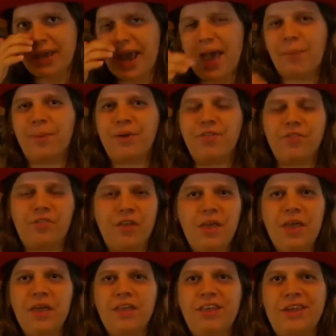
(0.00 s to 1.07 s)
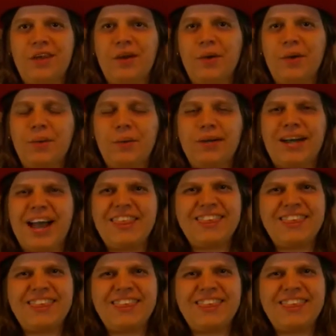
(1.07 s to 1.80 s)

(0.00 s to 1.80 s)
I would have, I